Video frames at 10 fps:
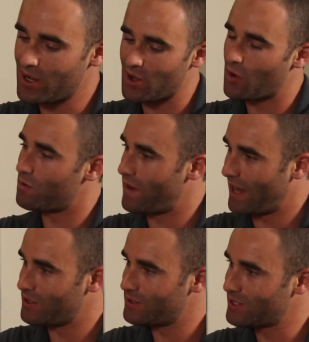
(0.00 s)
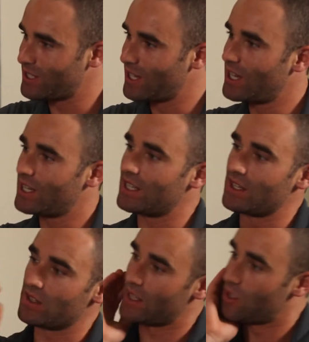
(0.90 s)
core values
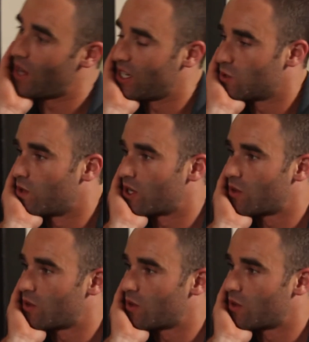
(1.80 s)
that you guys work